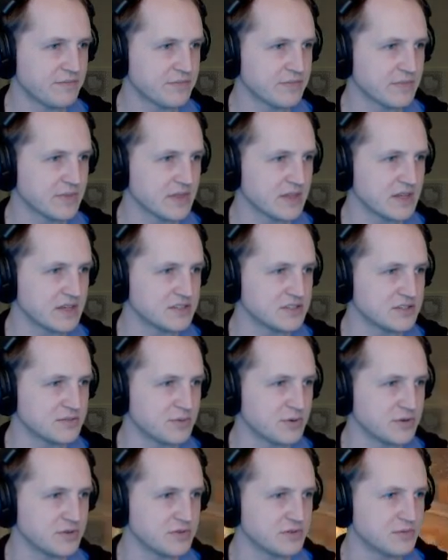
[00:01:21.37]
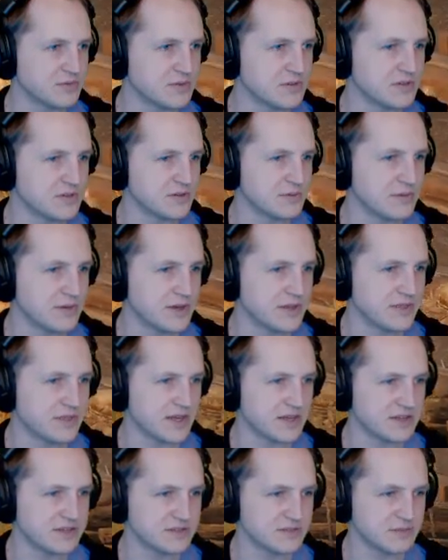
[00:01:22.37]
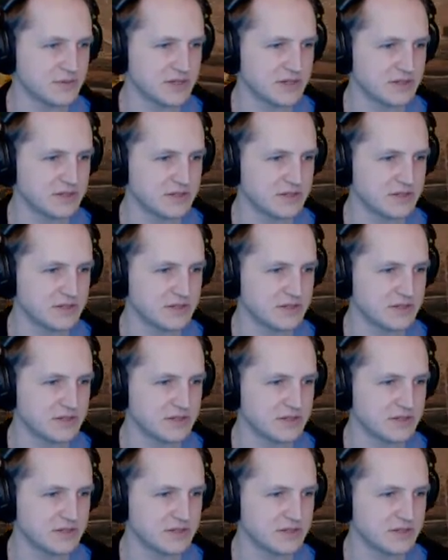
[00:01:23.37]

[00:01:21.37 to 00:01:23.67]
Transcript: I suppose we'll learn about that as well.